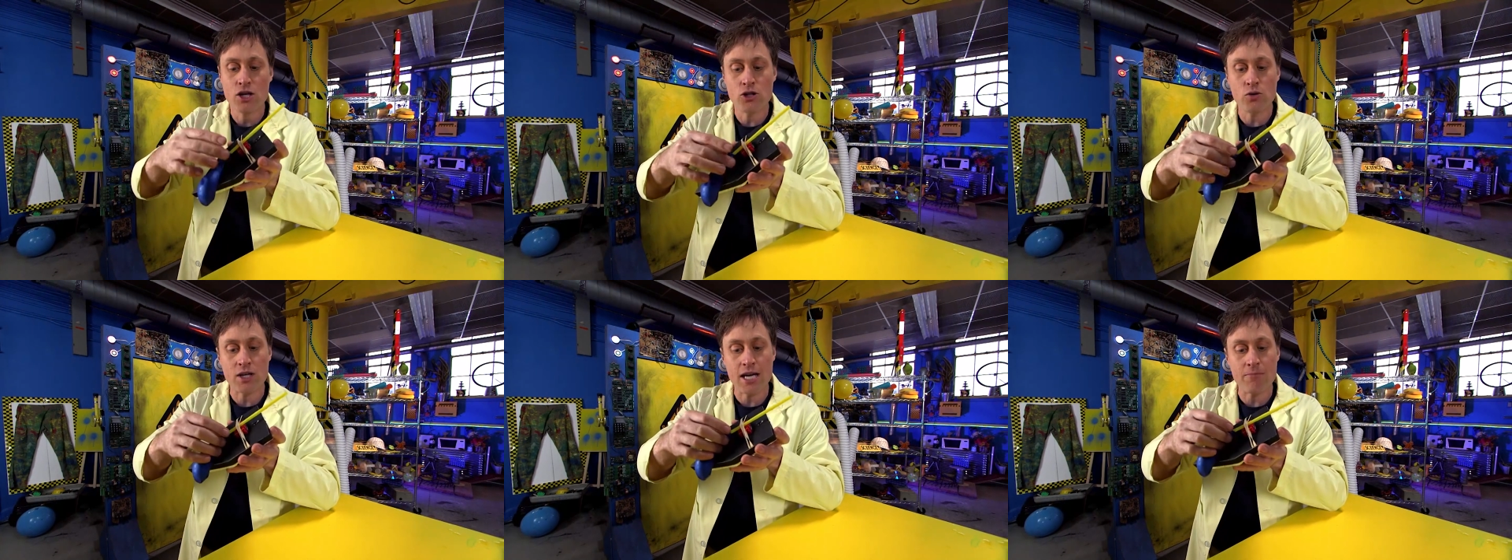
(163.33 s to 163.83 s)

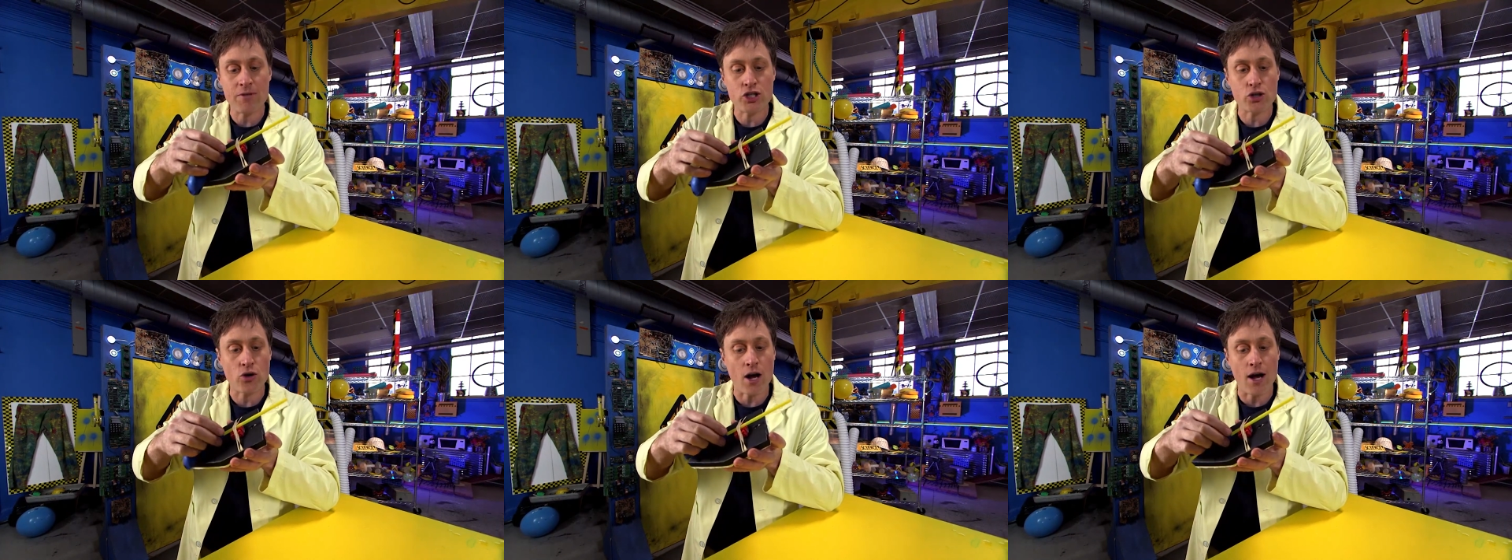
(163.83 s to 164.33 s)
to keep the
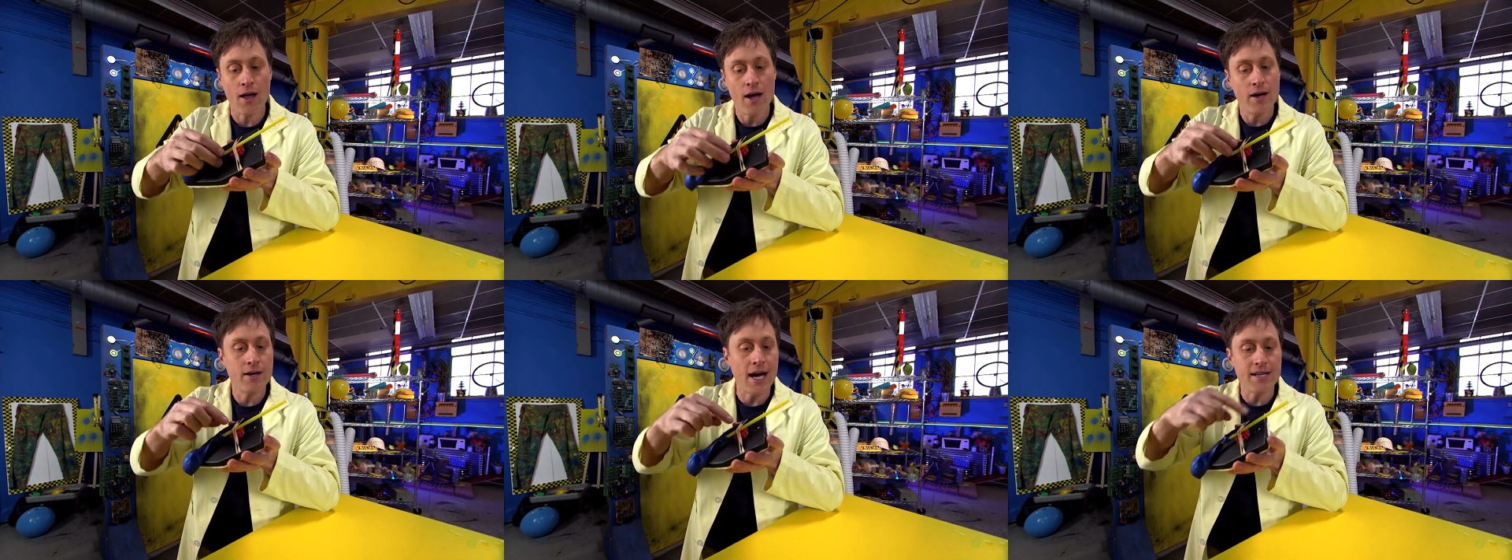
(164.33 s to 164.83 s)
straw
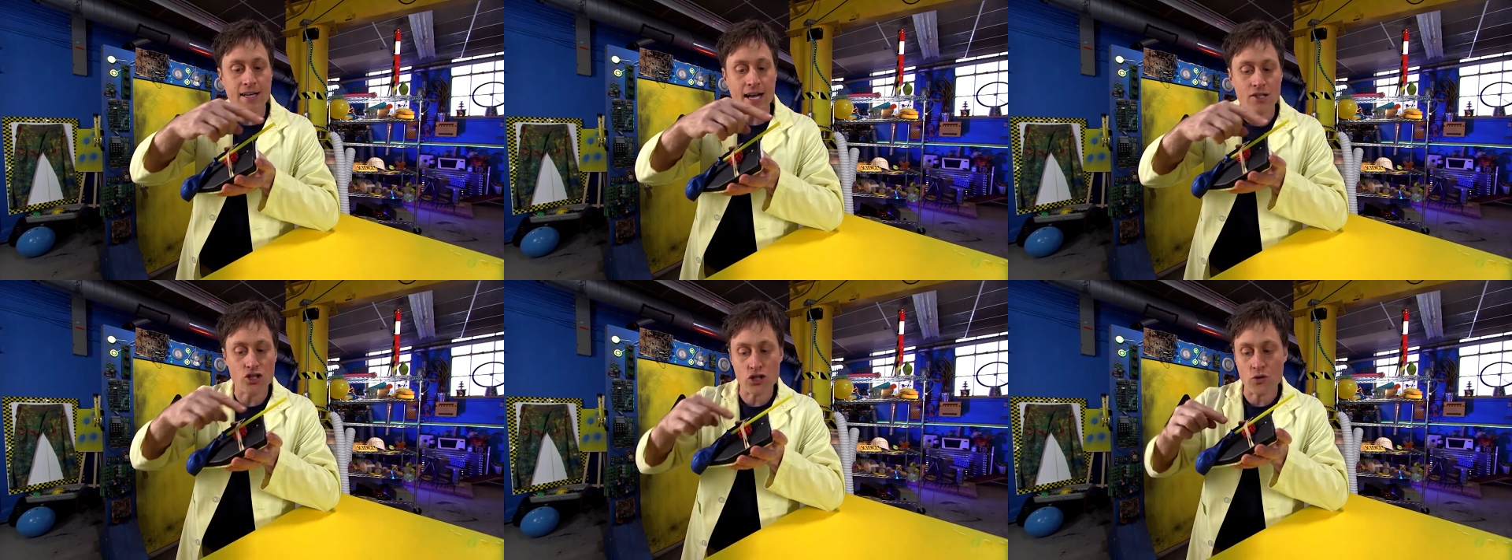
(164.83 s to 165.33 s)
nice
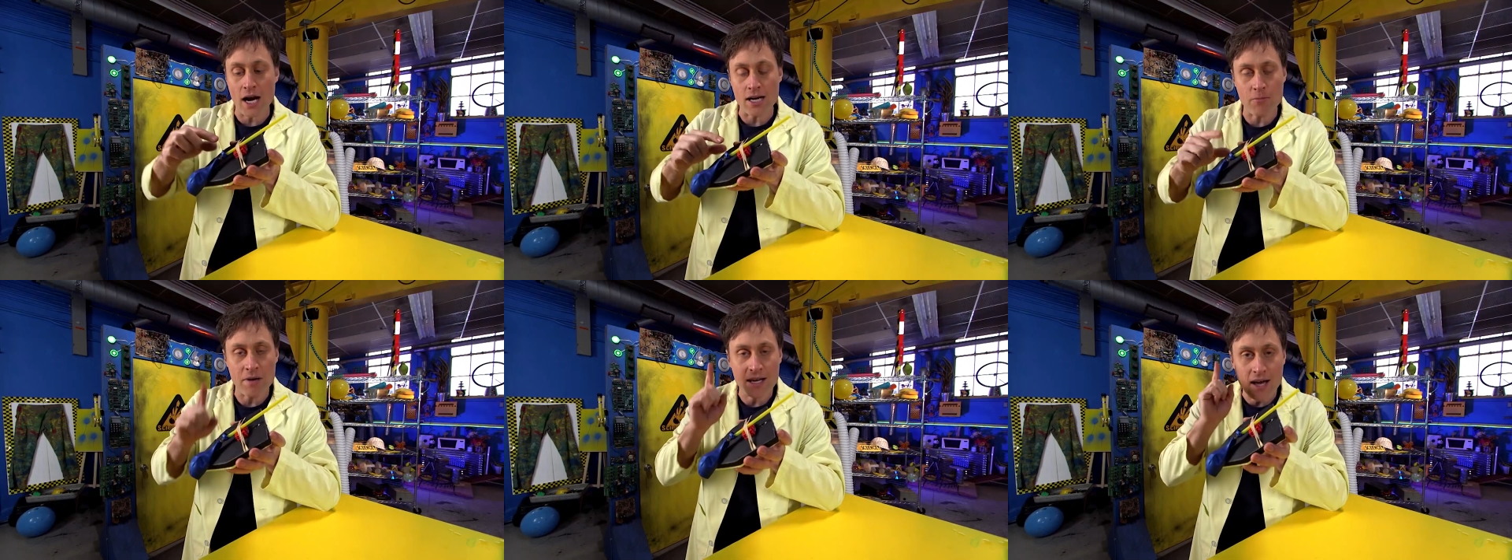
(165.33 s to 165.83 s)
and
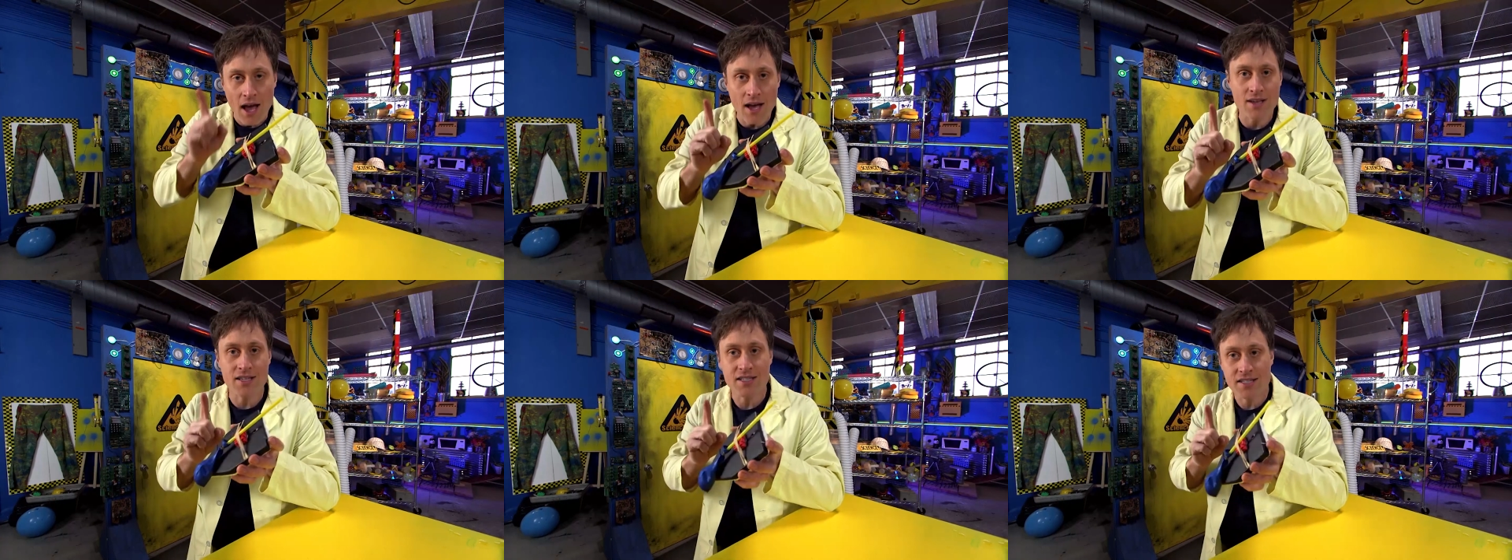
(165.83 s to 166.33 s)
straight
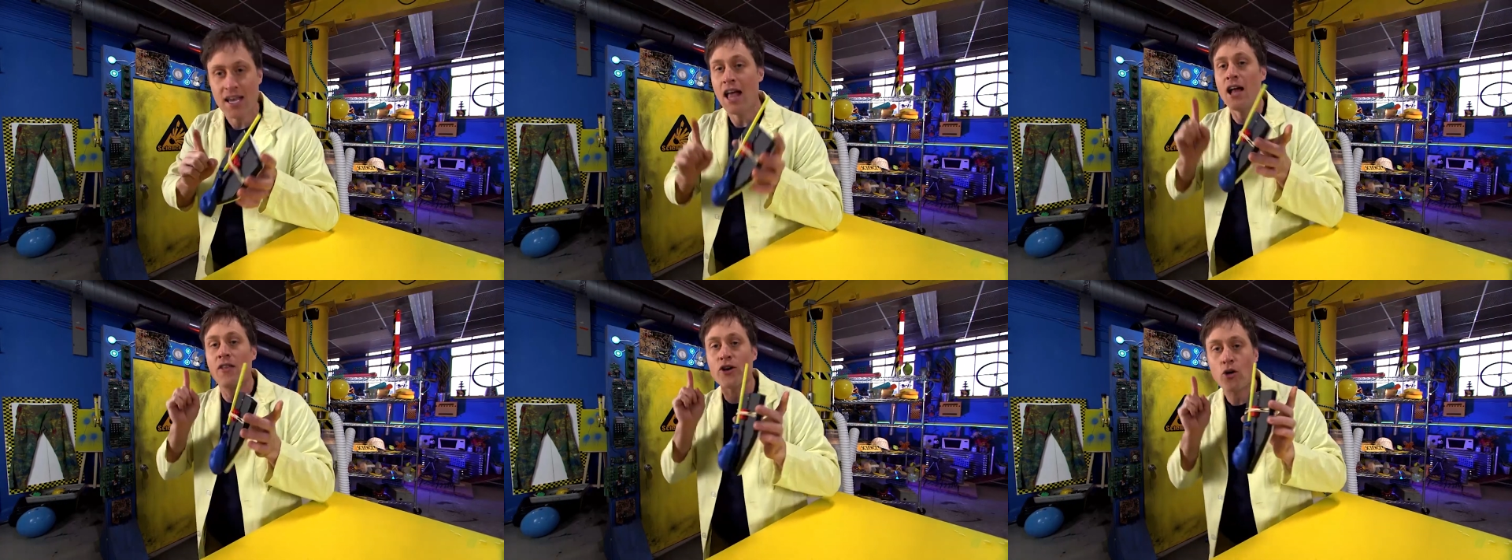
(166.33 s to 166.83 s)
because
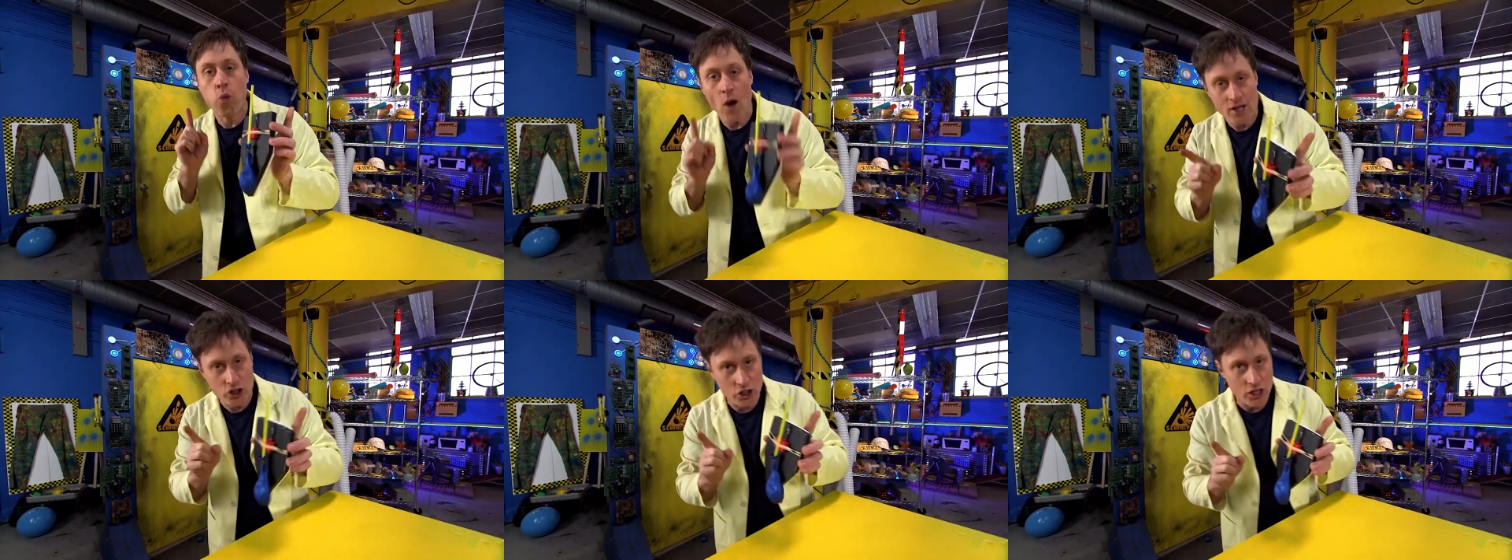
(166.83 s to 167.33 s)
the
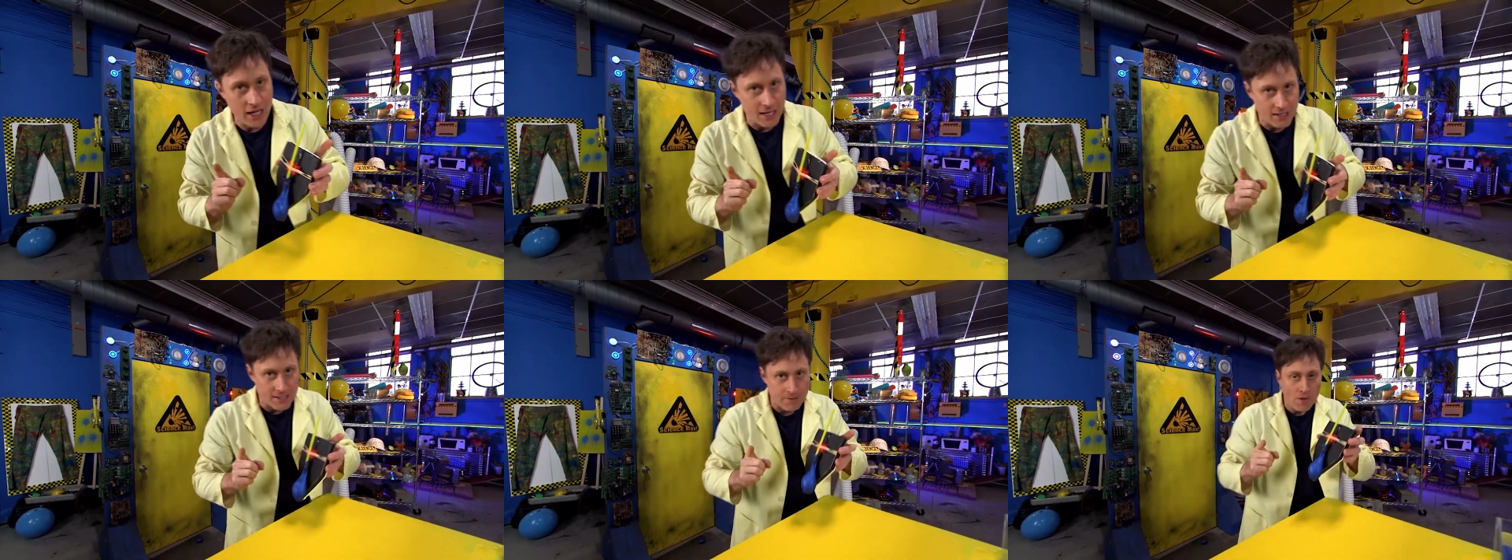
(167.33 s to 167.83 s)
question
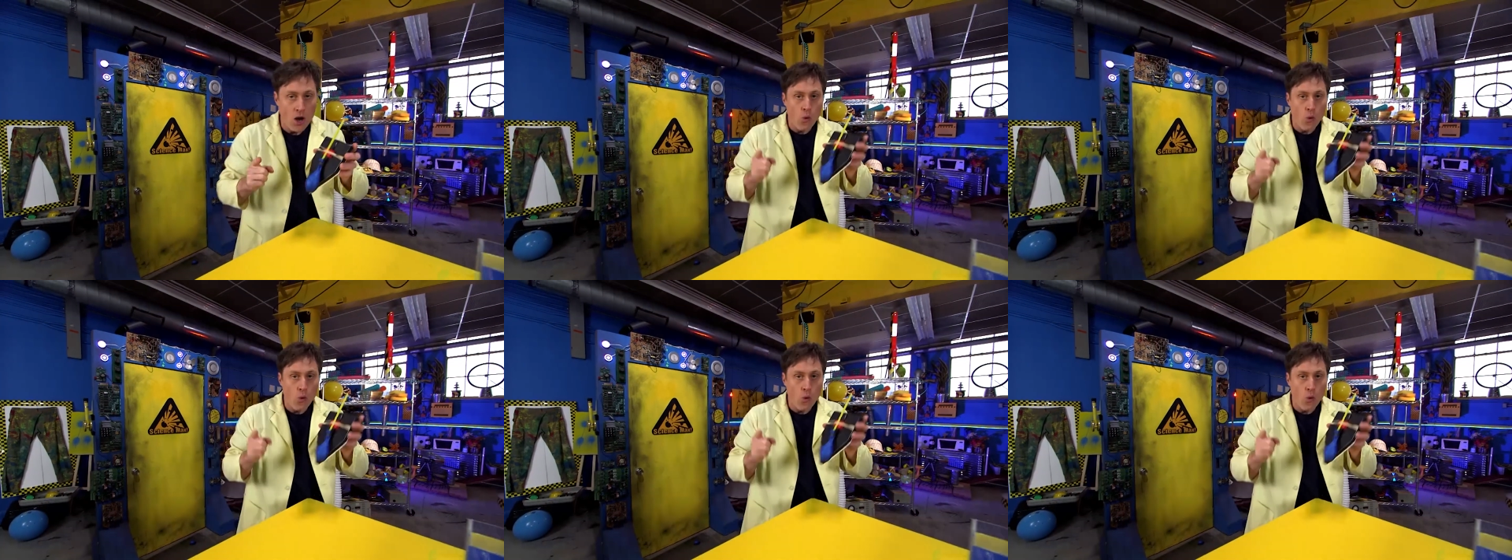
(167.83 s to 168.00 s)
is,